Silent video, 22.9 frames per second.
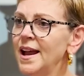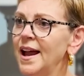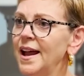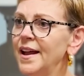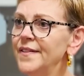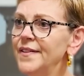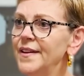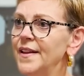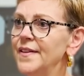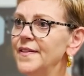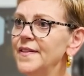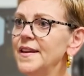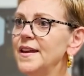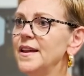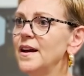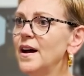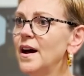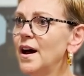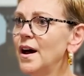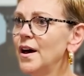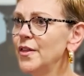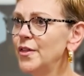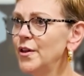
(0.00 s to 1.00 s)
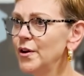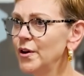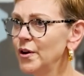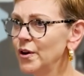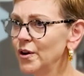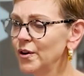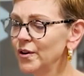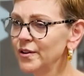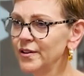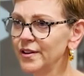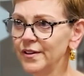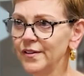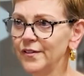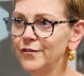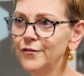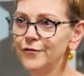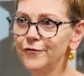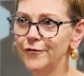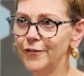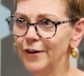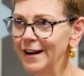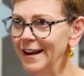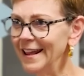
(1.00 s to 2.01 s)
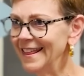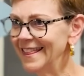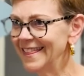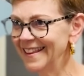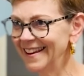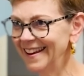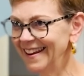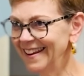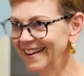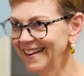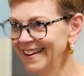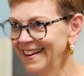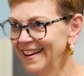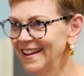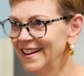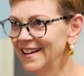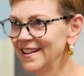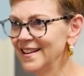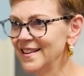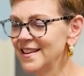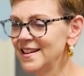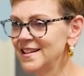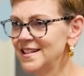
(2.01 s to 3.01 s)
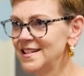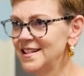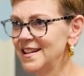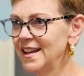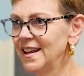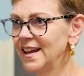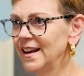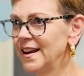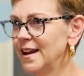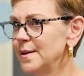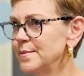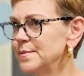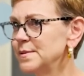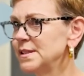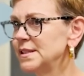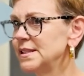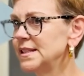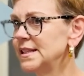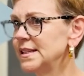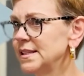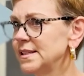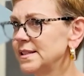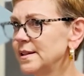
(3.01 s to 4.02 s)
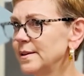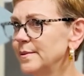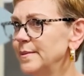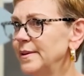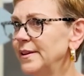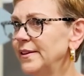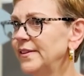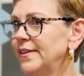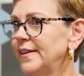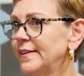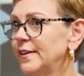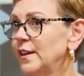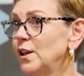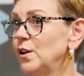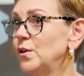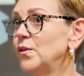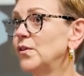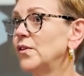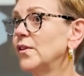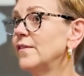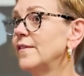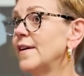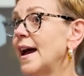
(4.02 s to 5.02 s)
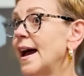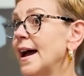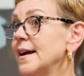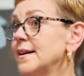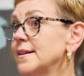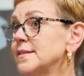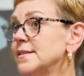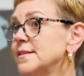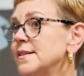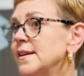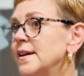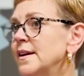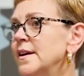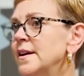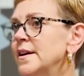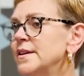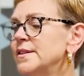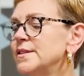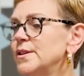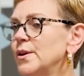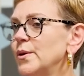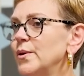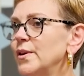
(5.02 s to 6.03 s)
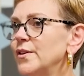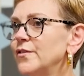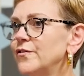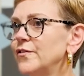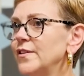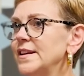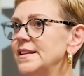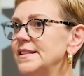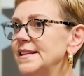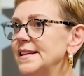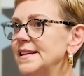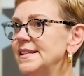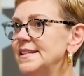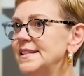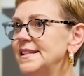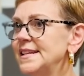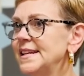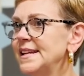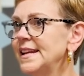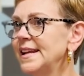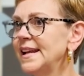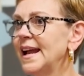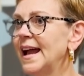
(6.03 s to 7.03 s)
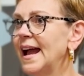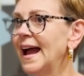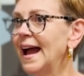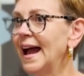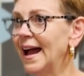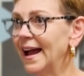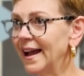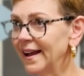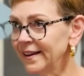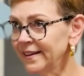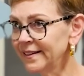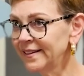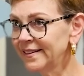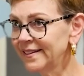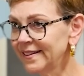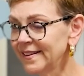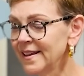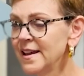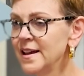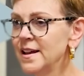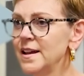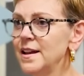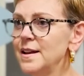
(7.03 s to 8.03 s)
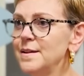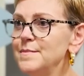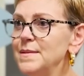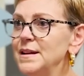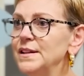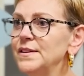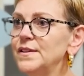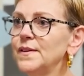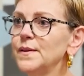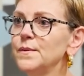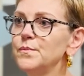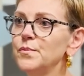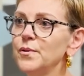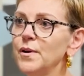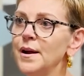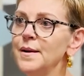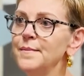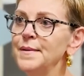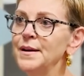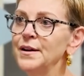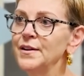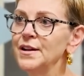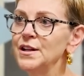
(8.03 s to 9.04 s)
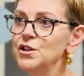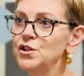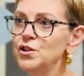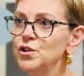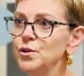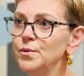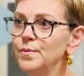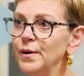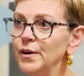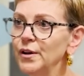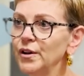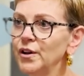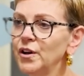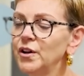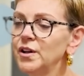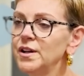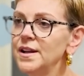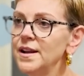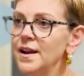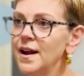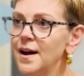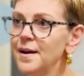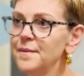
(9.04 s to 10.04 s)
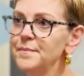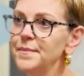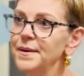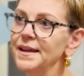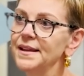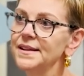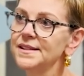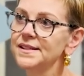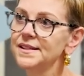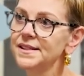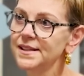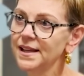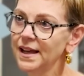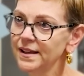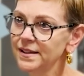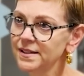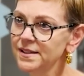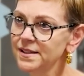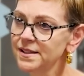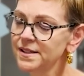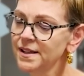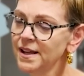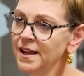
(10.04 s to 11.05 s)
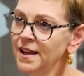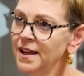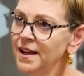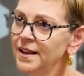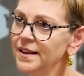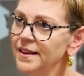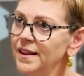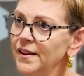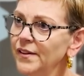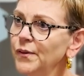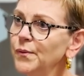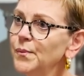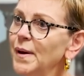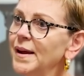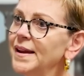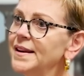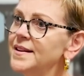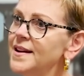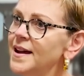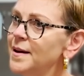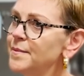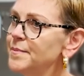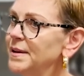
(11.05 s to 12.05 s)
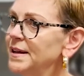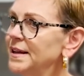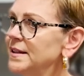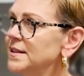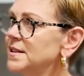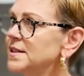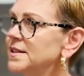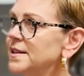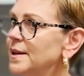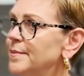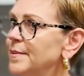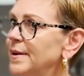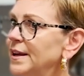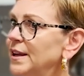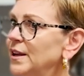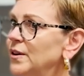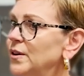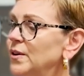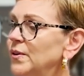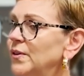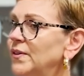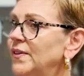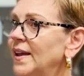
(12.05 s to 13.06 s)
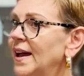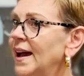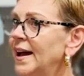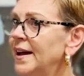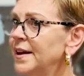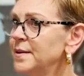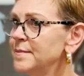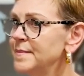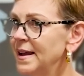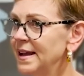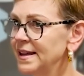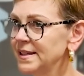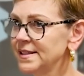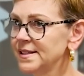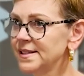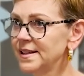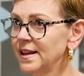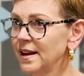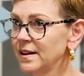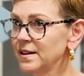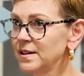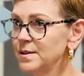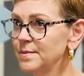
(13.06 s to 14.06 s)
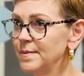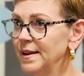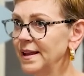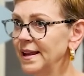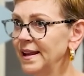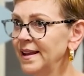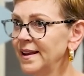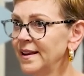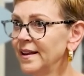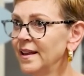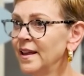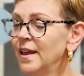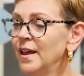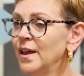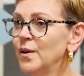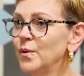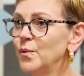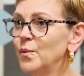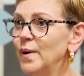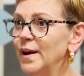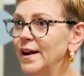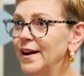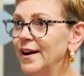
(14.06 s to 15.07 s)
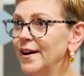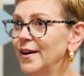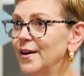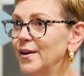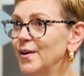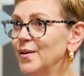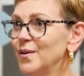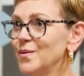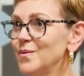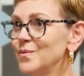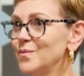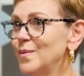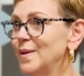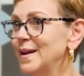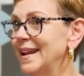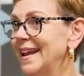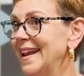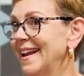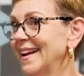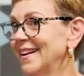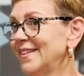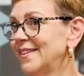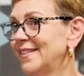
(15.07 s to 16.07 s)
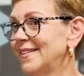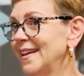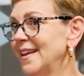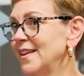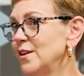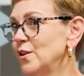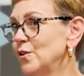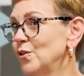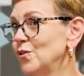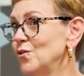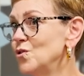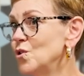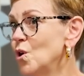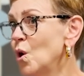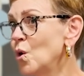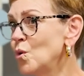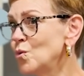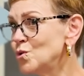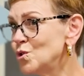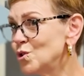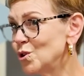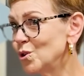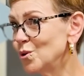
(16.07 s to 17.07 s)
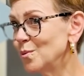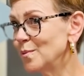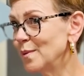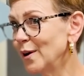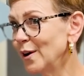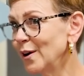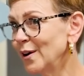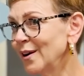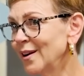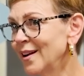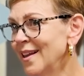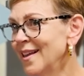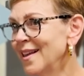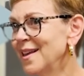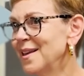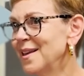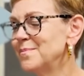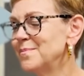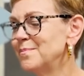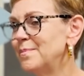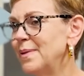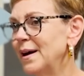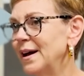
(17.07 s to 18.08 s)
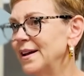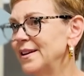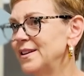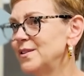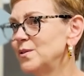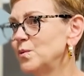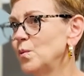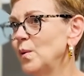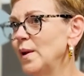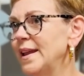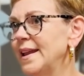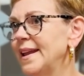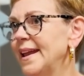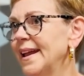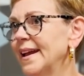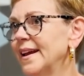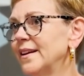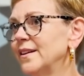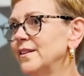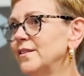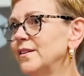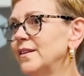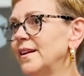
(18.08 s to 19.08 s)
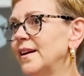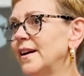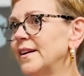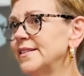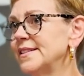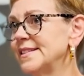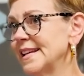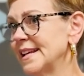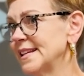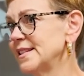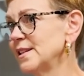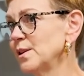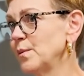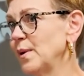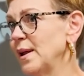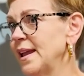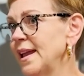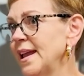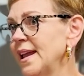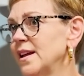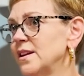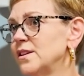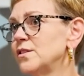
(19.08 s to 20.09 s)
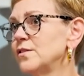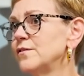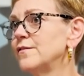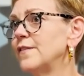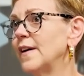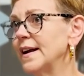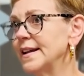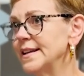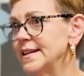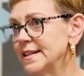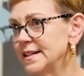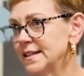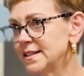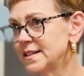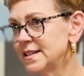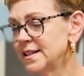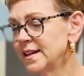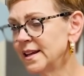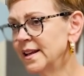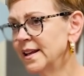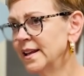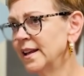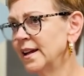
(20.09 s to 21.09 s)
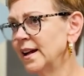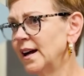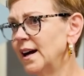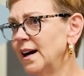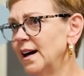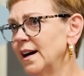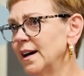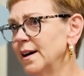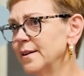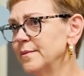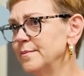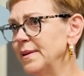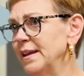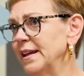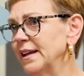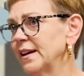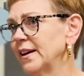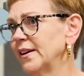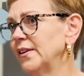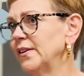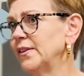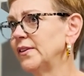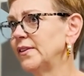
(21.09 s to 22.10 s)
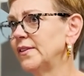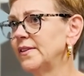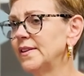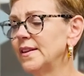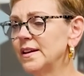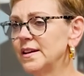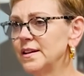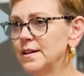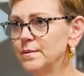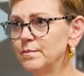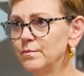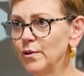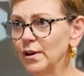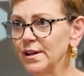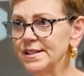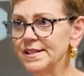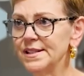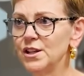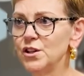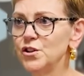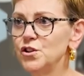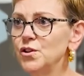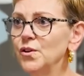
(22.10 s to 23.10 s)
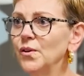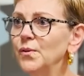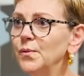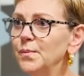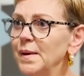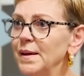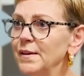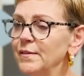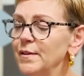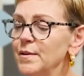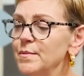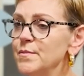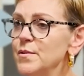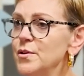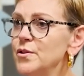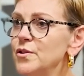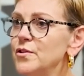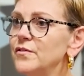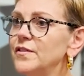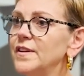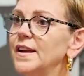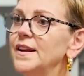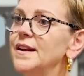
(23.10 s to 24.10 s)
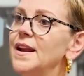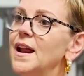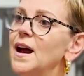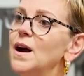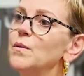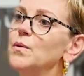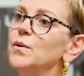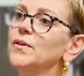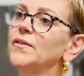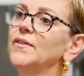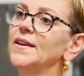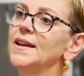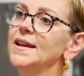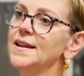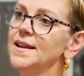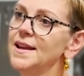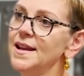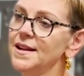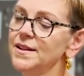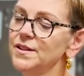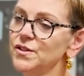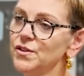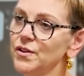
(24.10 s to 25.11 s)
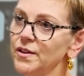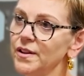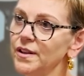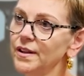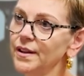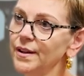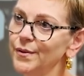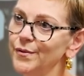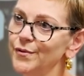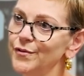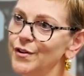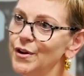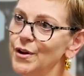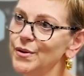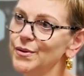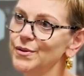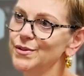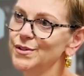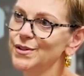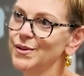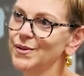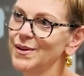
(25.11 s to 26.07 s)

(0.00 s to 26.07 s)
And then the other funny thing in the TNM system is the use of X. So if we see TX, it means the primary tumor could not be assessed. This might happen in somebody who's had a mastectomy where we can't say there's no tumor, but we can't assess it, we can't find it. Uh, because the breast tissue's been removed and now we're seeing cancer in the lymph nodes.